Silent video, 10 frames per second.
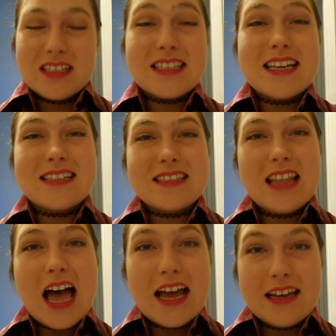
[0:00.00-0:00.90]
slightest
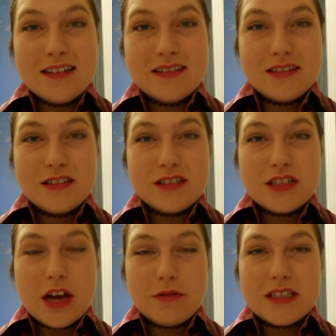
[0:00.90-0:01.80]
lie,
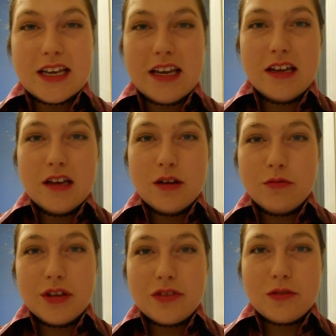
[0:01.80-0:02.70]
shall we say,
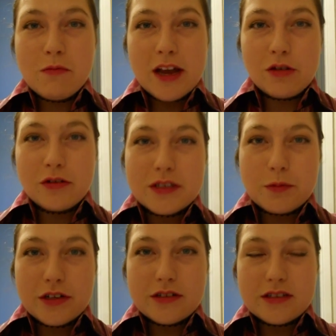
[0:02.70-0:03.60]
with micro
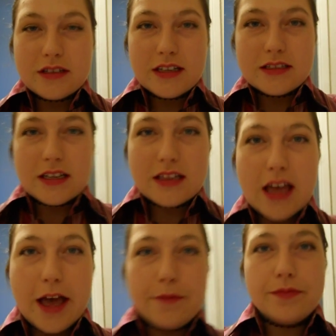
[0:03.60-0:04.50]
expressions and things like
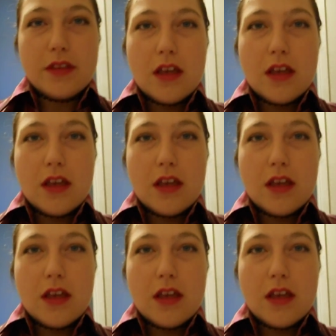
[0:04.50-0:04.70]
that.